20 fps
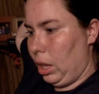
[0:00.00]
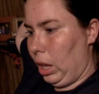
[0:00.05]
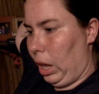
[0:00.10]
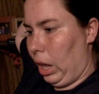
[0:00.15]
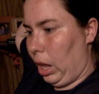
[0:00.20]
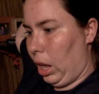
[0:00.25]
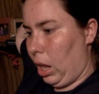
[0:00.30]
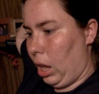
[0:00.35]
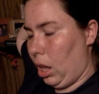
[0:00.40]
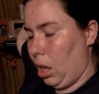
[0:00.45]

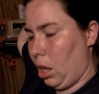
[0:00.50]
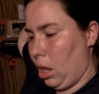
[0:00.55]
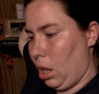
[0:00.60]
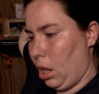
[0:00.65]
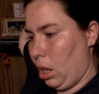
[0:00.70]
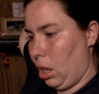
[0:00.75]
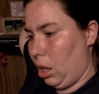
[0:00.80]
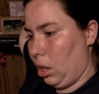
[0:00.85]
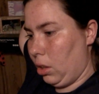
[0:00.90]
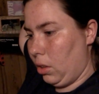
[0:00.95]

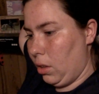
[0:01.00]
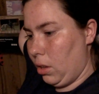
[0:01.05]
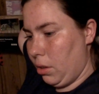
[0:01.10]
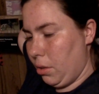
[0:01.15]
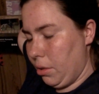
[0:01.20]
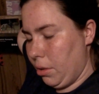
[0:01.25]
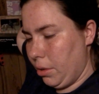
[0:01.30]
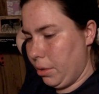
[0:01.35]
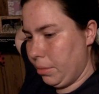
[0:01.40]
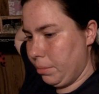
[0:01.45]
and
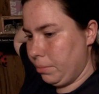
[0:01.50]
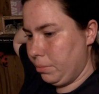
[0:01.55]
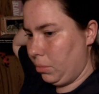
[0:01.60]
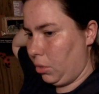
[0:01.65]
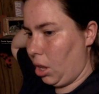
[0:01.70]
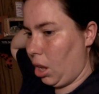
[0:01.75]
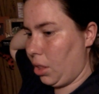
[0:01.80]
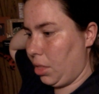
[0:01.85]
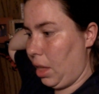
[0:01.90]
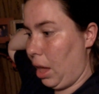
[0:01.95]

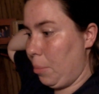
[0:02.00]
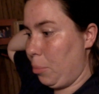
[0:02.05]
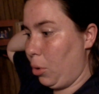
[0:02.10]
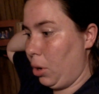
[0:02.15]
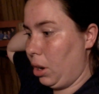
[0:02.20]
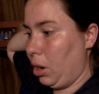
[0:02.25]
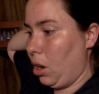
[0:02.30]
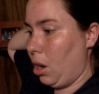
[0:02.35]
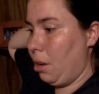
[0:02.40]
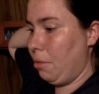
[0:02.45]
got that
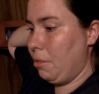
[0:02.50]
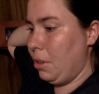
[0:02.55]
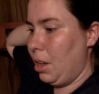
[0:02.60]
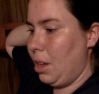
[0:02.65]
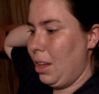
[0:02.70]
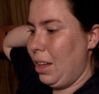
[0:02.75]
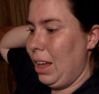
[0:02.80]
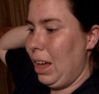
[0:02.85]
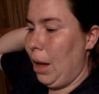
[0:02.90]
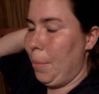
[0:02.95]
printed off.
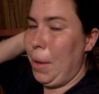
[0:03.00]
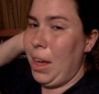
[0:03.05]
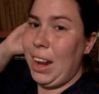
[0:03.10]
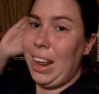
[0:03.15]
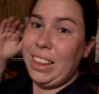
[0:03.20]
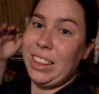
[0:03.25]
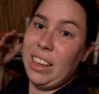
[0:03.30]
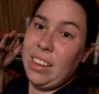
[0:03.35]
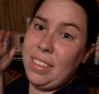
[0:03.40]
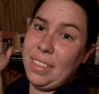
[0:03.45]
I
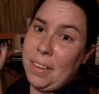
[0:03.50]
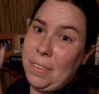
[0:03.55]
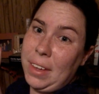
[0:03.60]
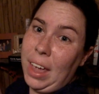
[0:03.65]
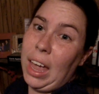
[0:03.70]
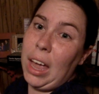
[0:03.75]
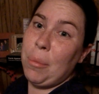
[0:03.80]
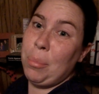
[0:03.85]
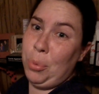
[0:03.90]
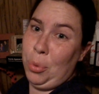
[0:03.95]
made a list of
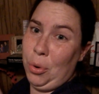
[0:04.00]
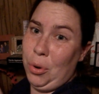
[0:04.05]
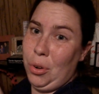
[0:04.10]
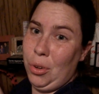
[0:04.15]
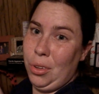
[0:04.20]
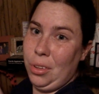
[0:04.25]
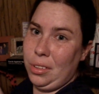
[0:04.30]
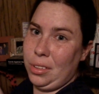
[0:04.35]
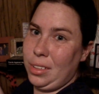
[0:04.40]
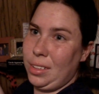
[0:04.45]
camp
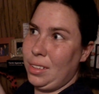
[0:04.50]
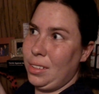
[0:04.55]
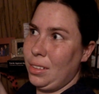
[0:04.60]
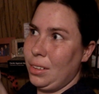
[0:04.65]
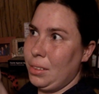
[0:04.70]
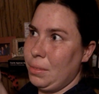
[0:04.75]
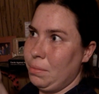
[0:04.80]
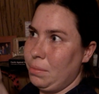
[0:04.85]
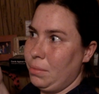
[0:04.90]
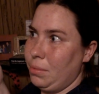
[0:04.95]
rules
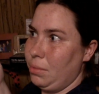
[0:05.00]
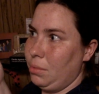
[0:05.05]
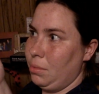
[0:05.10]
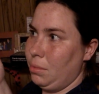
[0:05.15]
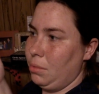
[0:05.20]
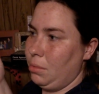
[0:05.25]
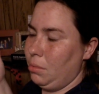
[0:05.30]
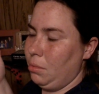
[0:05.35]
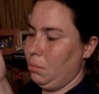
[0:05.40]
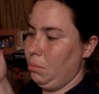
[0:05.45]

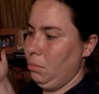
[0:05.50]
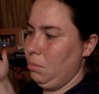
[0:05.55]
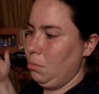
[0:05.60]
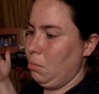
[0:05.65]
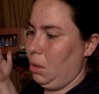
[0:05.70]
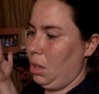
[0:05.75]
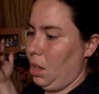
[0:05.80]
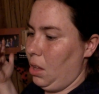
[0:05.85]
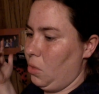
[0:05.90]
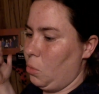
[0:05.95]

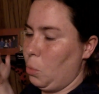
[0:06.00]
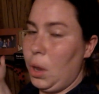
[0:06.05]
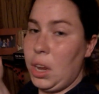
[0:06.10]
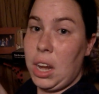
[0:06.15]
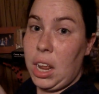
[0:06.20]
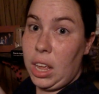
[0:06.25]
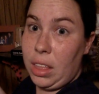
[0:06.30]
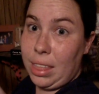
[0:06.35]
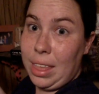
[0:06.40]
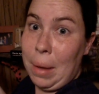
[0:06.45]
because we
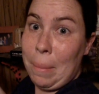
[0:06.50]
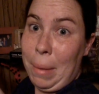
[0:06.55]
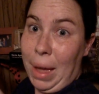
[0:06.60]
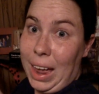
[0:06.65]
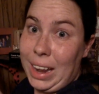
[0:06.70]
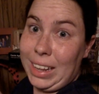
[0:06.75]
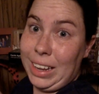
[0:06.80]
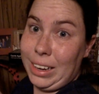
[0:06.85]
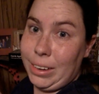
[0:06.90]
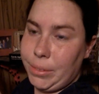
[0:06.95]
need them
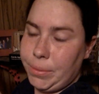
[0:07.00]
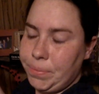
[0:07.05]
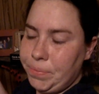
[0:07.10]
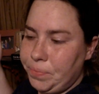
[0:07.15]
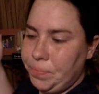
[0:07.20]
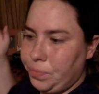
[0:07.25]
badly.